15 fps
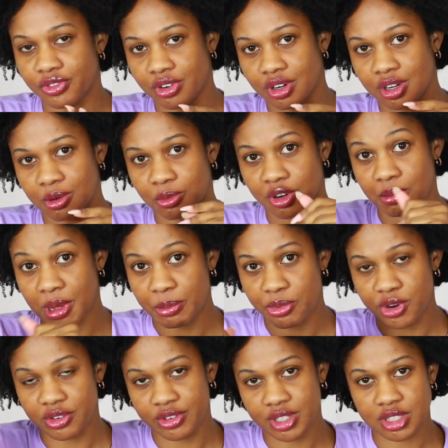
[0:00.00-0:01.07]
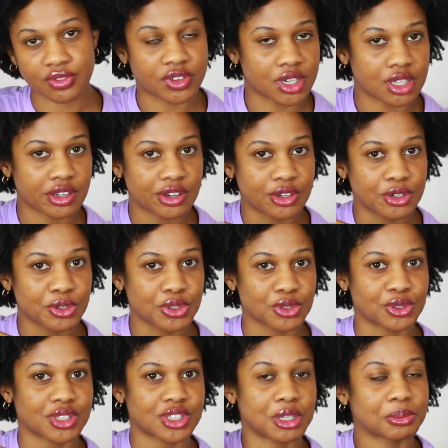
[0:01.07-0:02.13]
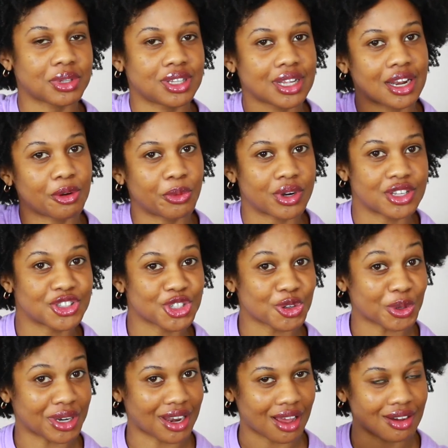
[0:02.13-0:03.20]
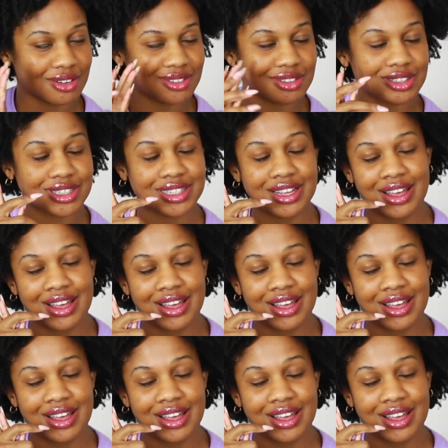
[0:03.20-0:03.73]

from one of my previous videos on something that I wanted to announce.